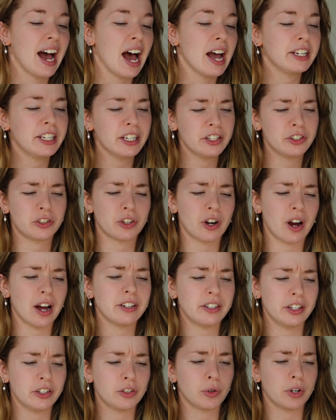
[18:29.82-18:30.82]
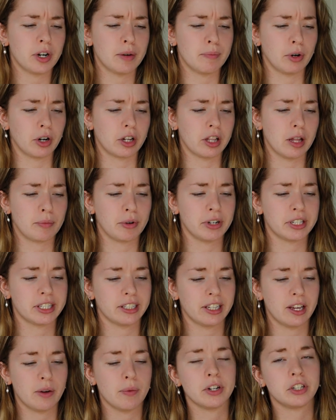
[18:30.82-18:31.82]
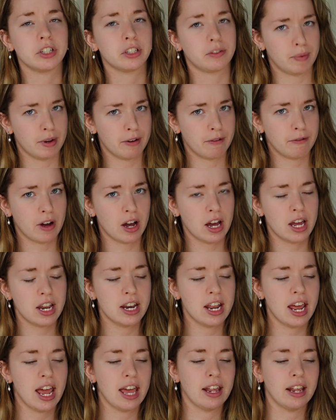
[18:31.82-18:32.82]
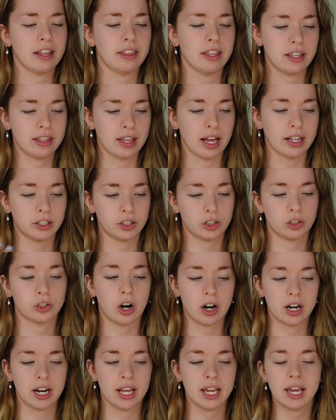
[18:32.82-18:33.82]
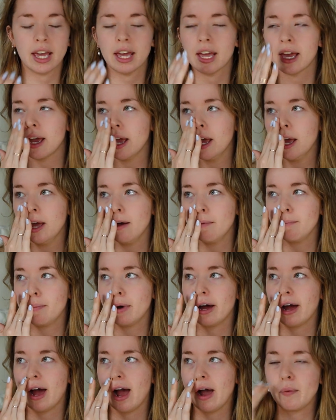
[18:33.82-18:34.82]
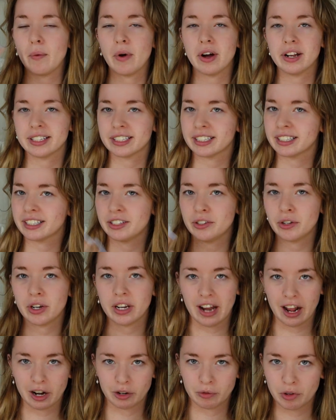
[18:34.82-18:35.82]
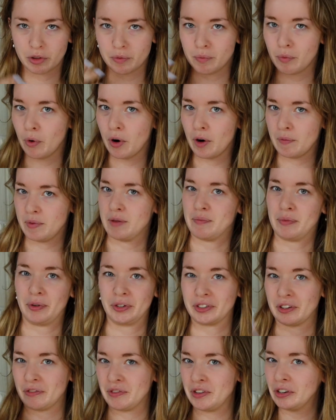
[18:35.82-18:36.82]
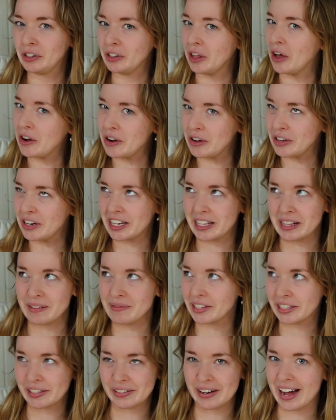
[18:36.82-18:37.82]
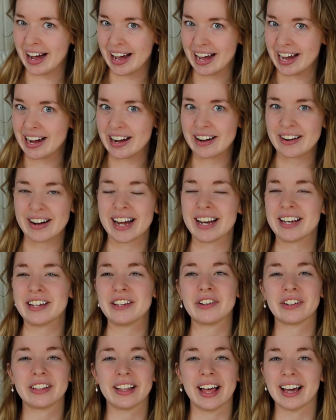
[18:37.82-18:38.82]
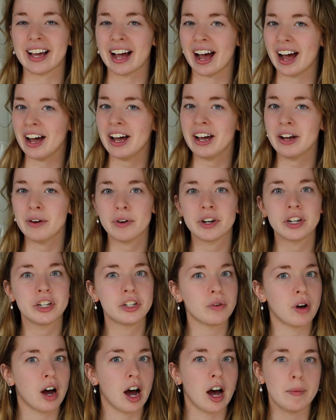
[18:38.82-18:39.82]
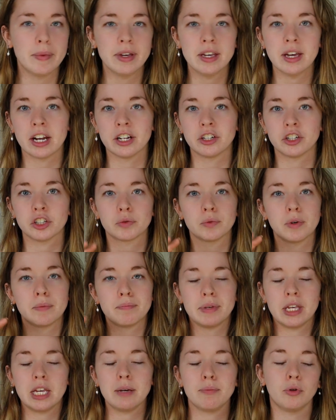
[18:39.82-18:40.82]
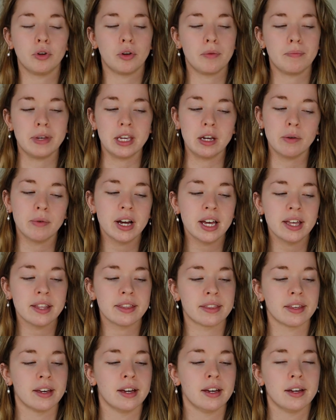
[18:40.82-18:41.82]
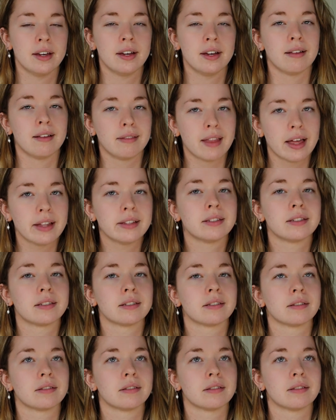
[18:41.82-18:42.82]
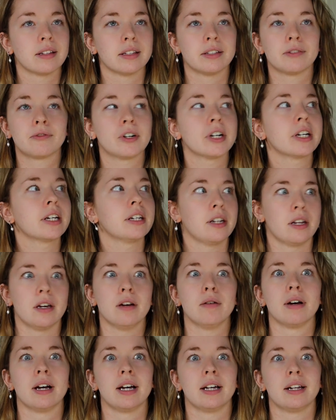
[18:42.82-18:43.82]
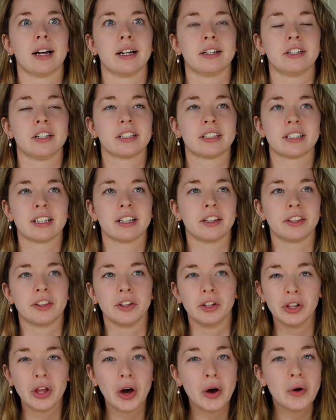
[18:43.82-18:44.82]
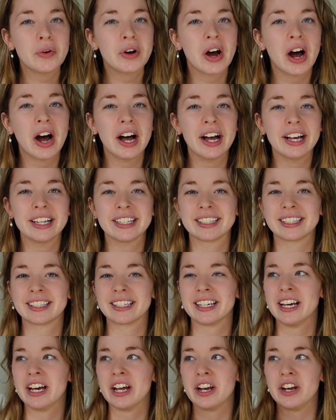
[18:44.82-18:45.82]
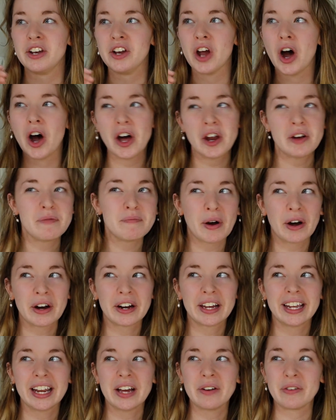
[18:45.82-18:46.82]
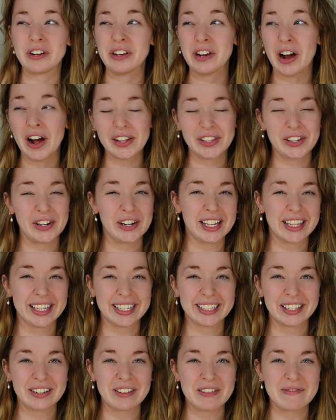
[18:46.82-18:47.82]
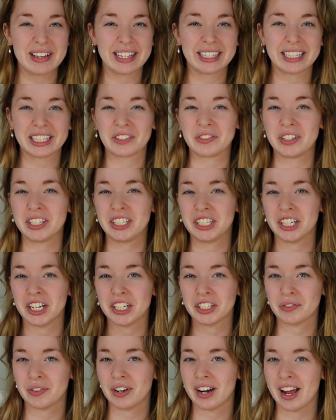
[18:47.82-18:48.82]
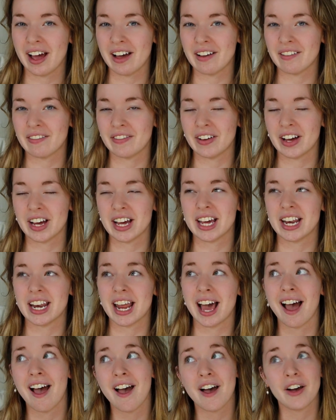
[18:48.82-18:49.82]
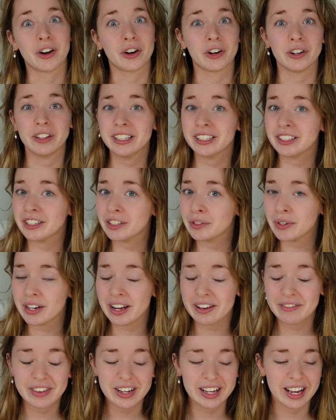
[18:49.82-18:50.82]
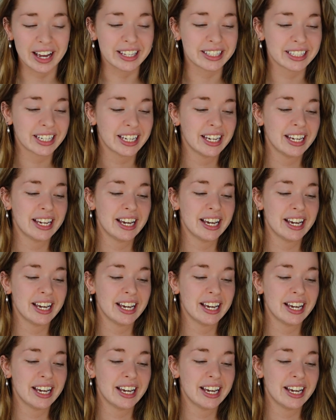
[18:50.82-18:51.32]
I did join a book club recently, which has been fun, and I think that's starting it. But I want to connect with more people. So if you're local to Columbus, Ohio, and you're like, I want to do a hobby and I just want people to be with, let's freaking do it. The low cost, non-marketing, we're not turning this into a business. We just want to have fun. Girlies just want to have fun, guys.